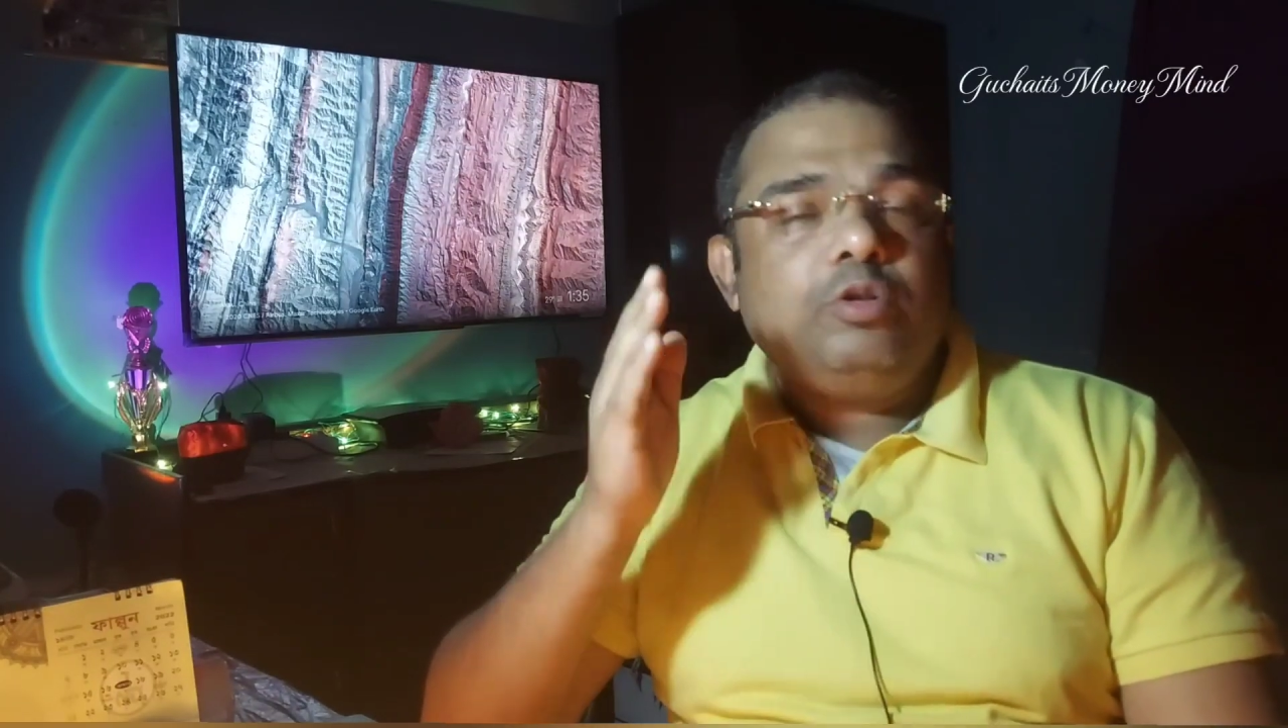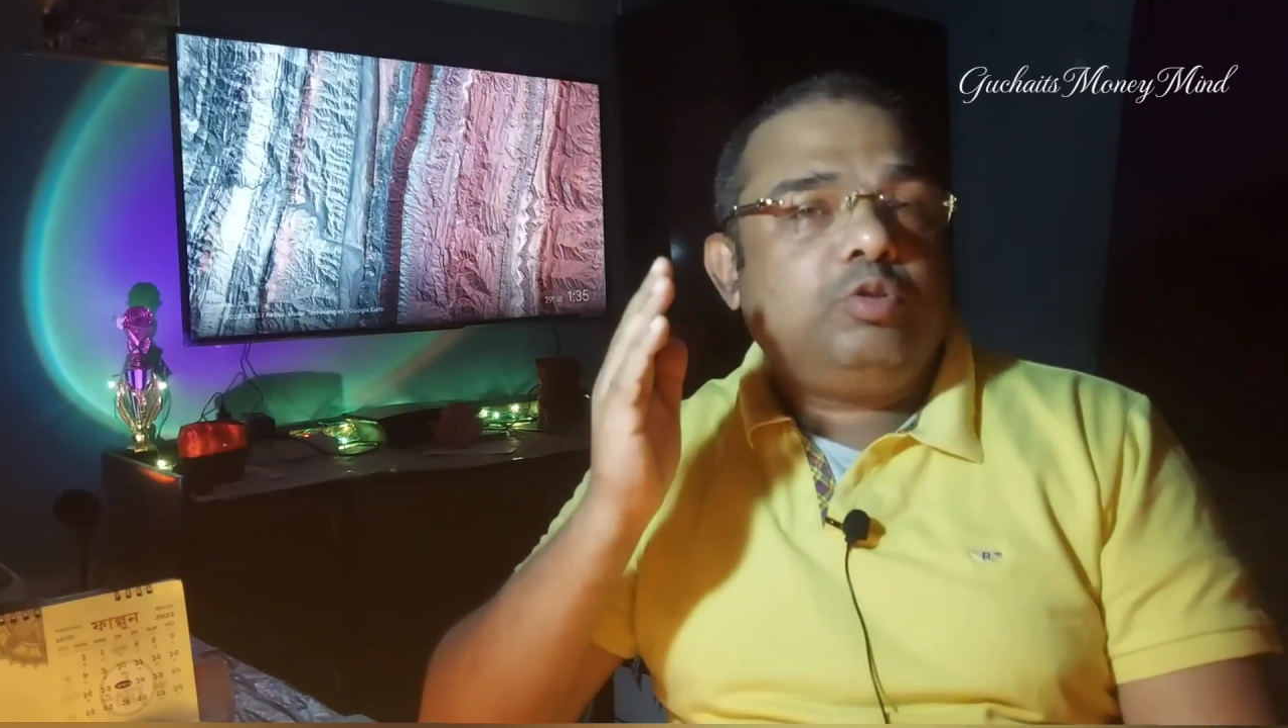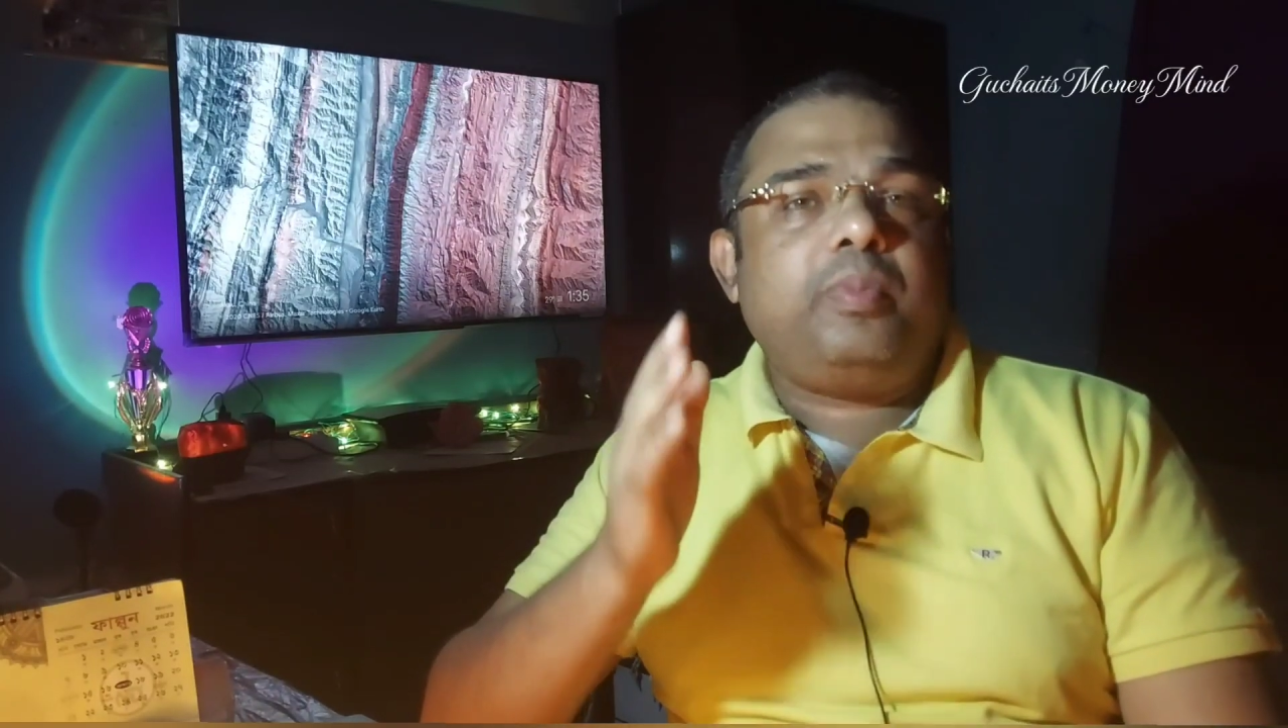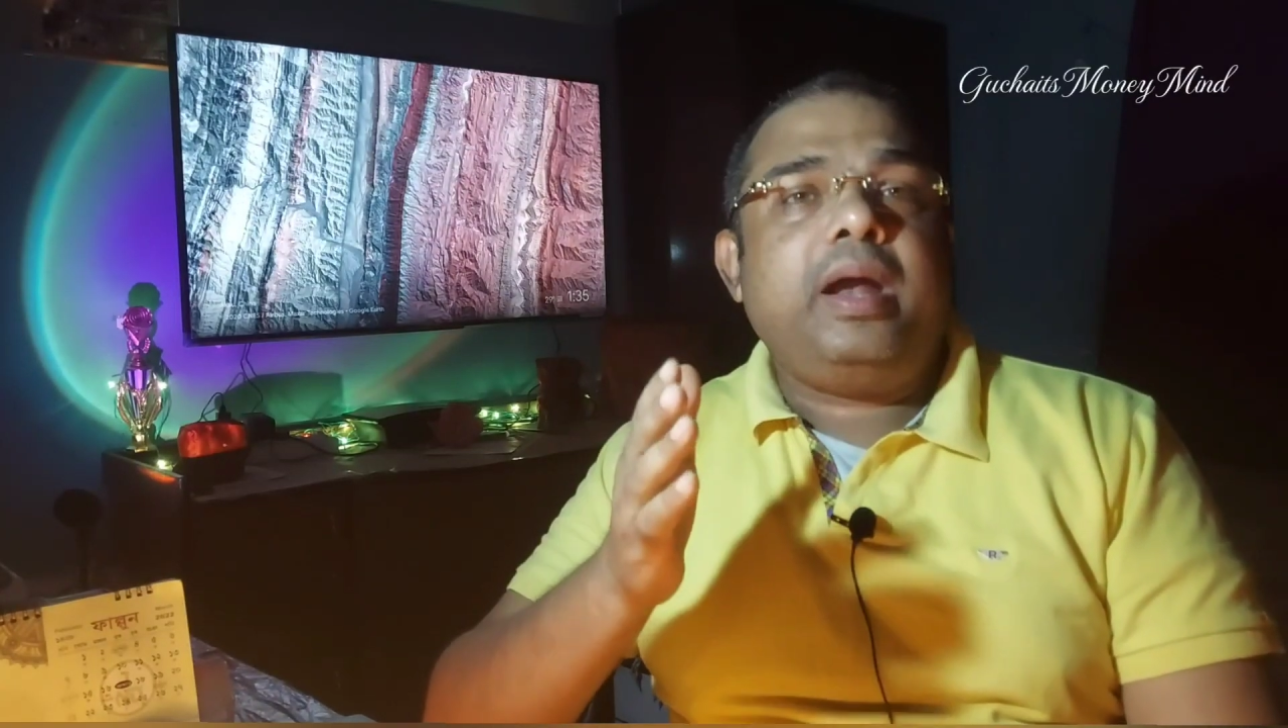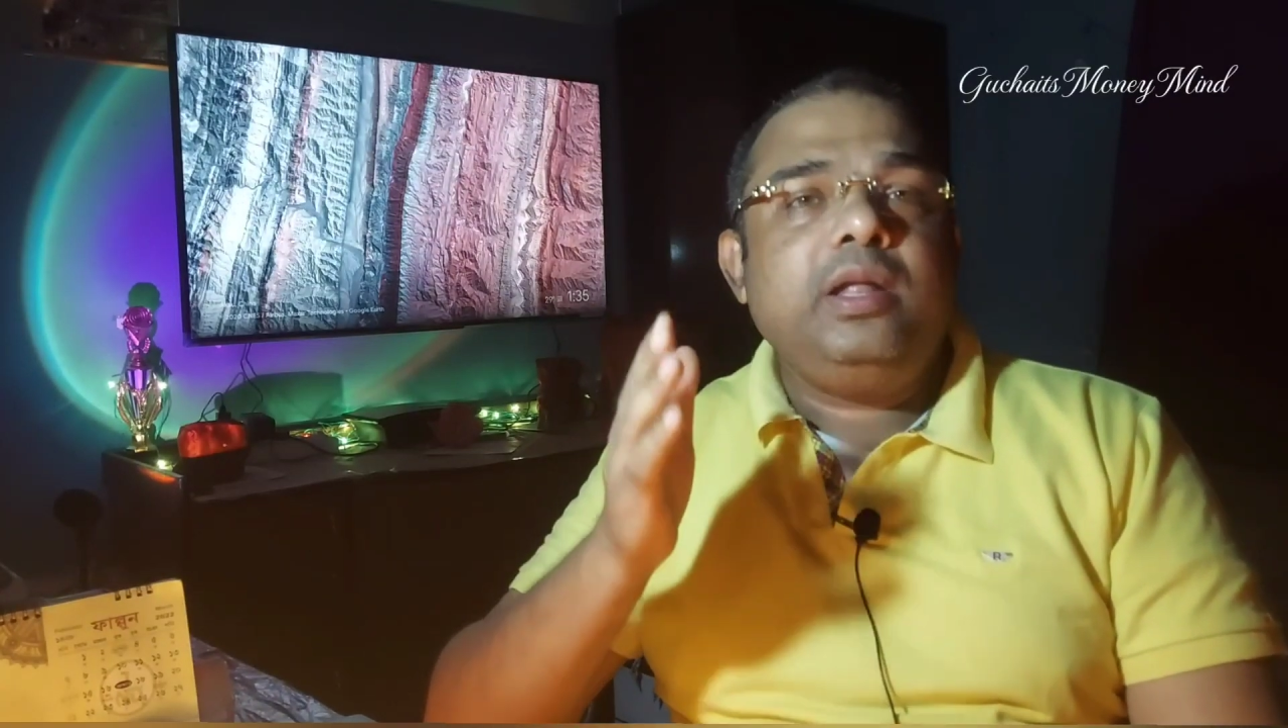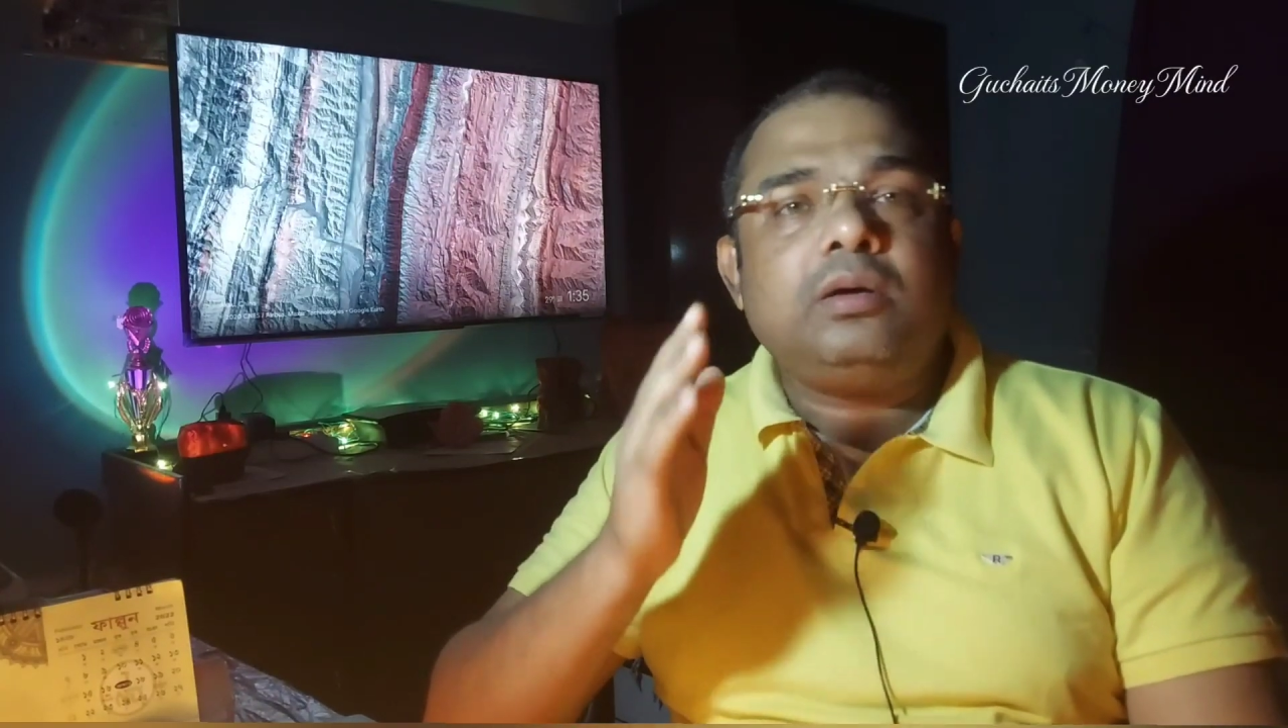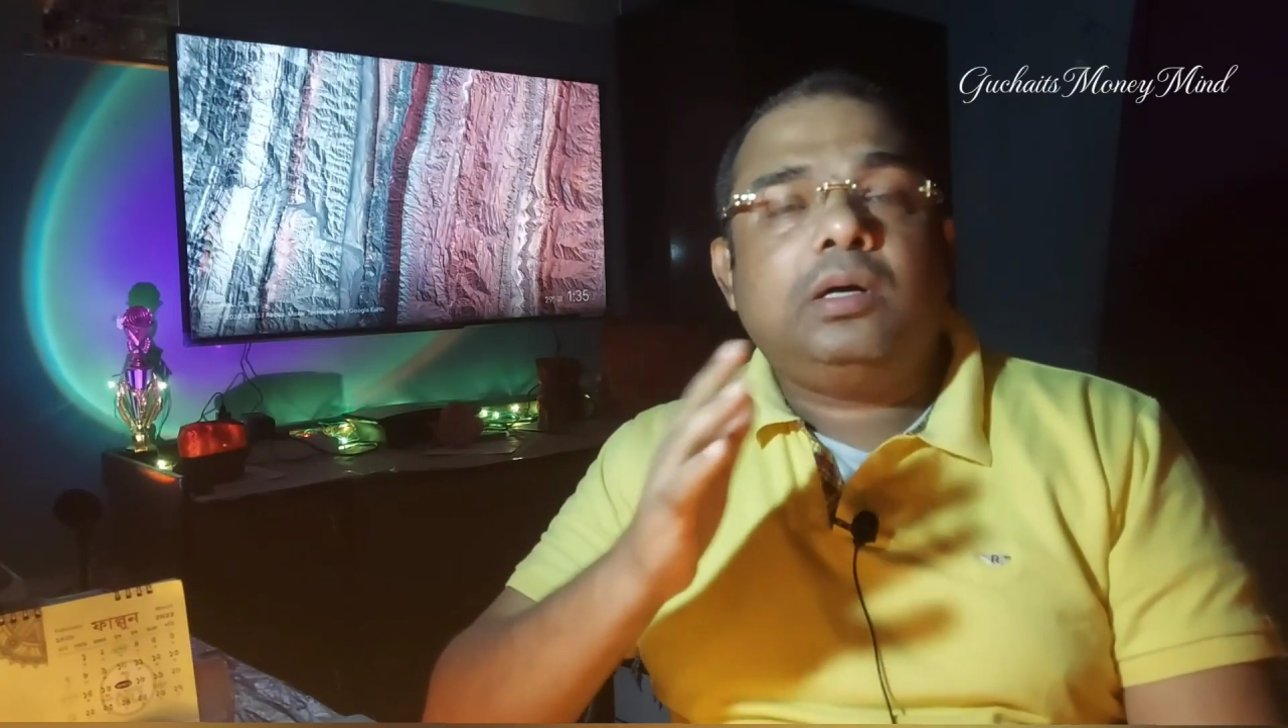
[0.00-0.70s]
to spend your